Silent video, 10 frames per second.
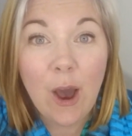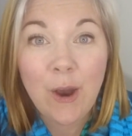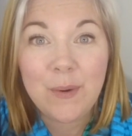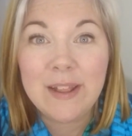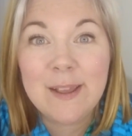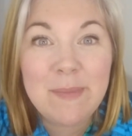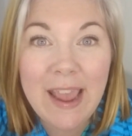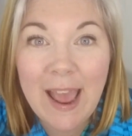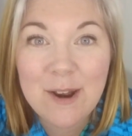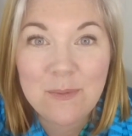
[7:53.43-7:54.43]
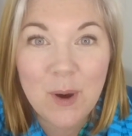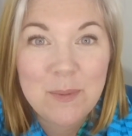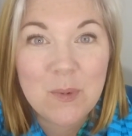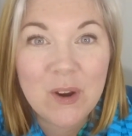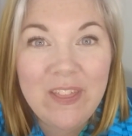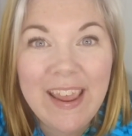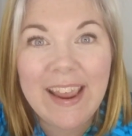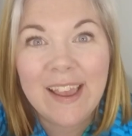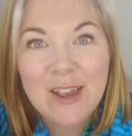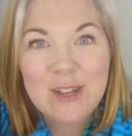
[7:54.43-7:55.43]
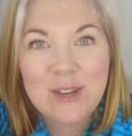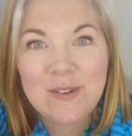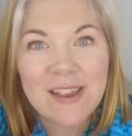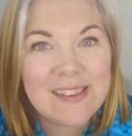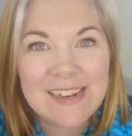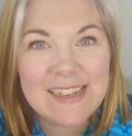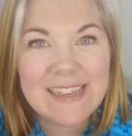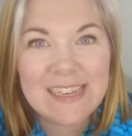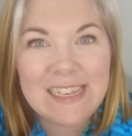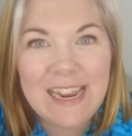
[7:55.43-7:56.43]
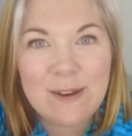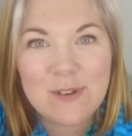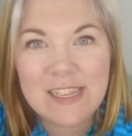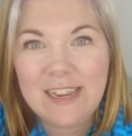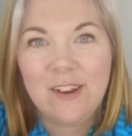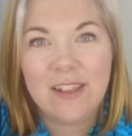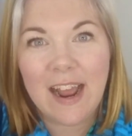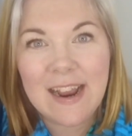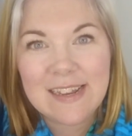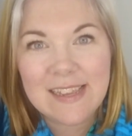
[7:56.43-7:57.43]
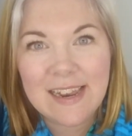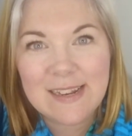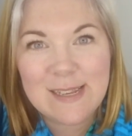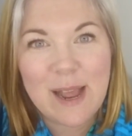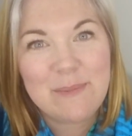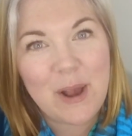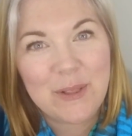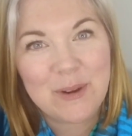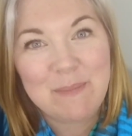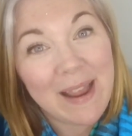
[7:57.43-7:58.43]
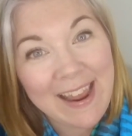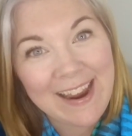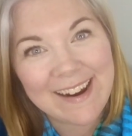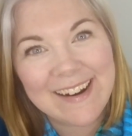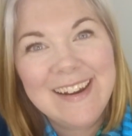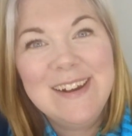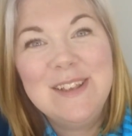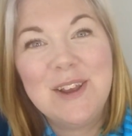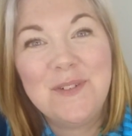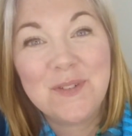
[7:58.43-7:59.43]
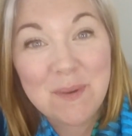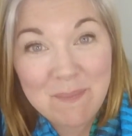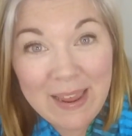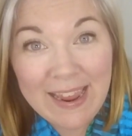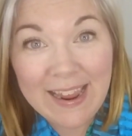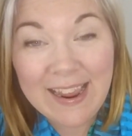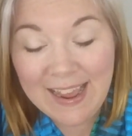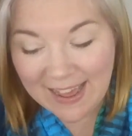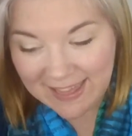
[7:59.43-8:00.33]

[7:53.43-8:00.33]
Oh, and let me add one more thing. 2016 was the year that I decided to stop coloring my hair. So for me,